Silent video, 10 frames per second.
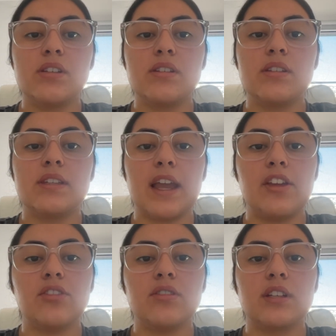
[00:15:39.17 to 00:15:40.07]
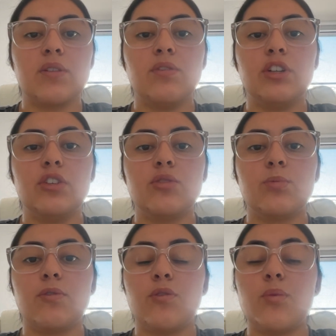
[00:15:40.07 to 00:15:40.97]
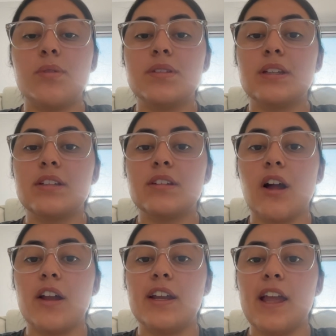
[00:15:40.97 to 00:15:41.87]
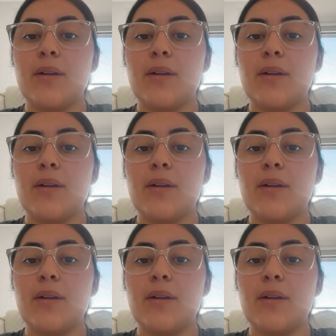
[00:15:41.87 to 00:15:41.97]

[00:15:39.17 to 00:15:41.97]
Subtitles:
stations can reduce performance anxiety